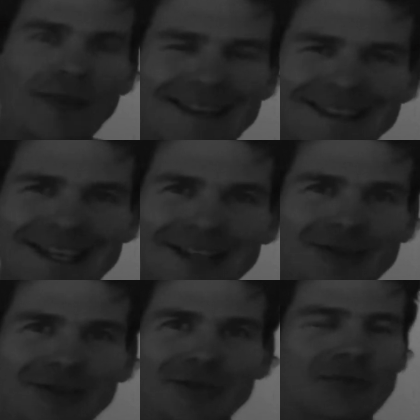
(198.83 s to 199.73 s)

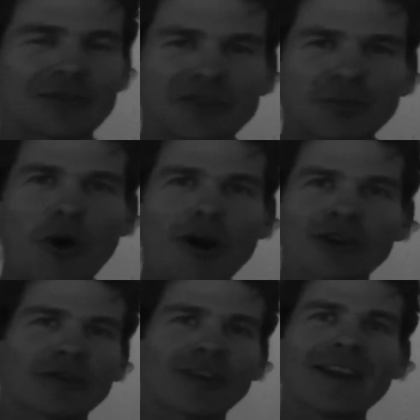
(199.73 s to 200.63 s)
insects and
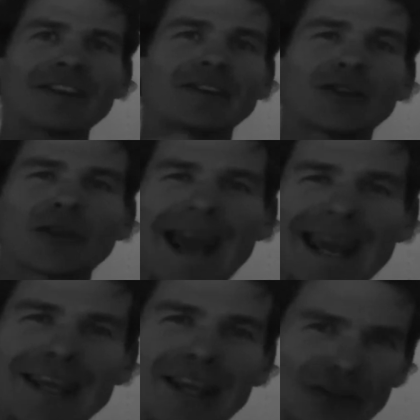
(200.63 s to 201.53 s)
spiders. I've done that since I was
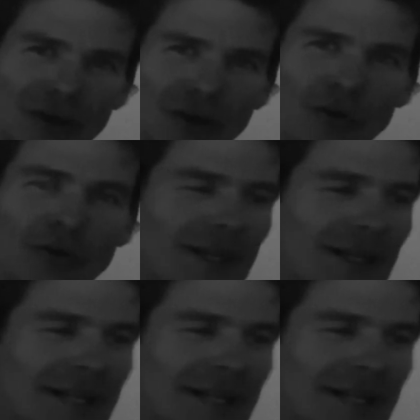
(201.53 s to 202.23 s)
8 years old.